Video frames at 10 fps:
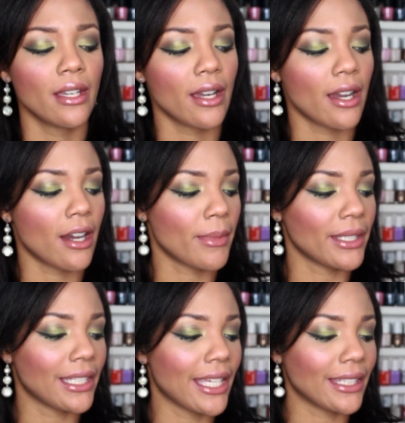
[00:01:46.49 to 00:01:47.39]

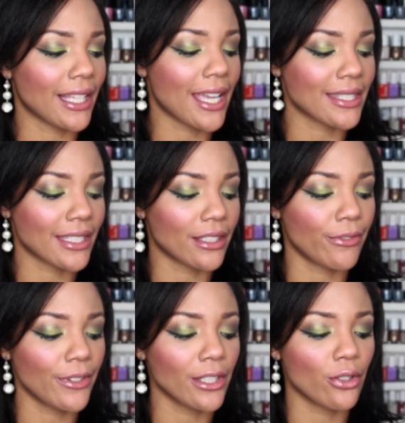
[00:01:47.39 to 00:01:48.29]
And I like that it has like the
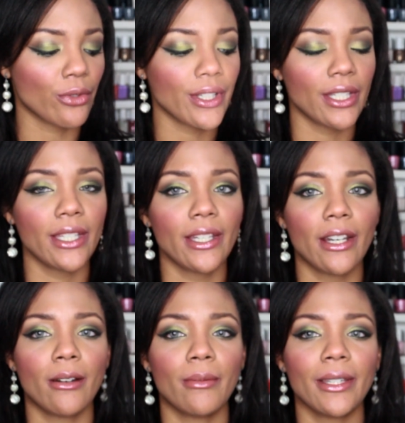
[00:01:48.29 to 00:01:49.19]
filigree.
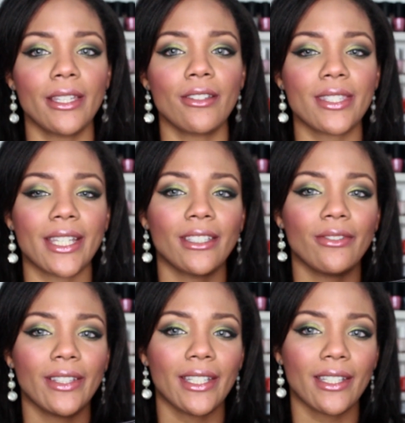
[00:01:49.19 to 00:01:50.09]
It looks kind
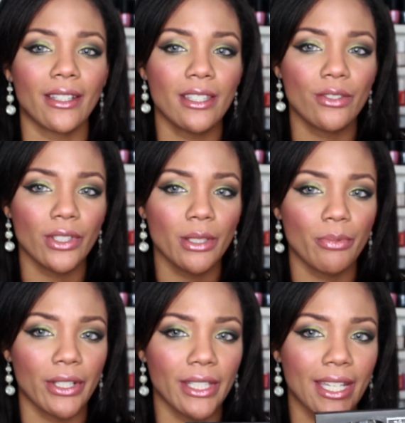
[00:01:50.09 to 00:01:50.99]
of like, it's really
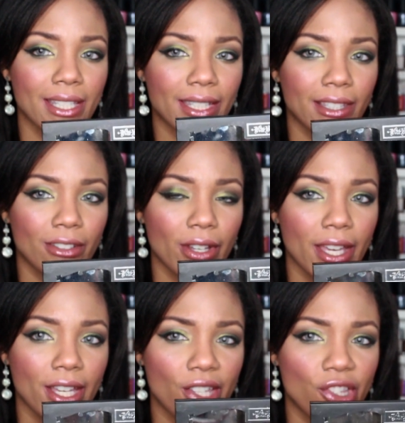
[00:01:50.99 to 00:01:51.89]
pretty. It has that little
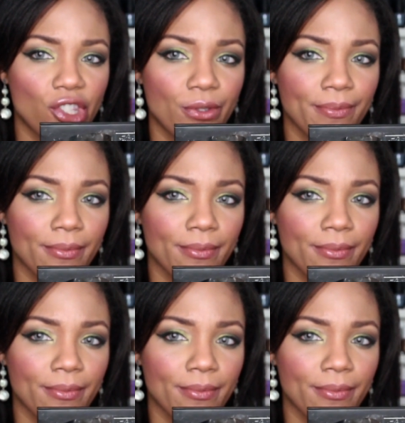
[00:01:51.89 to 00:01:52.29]
edge.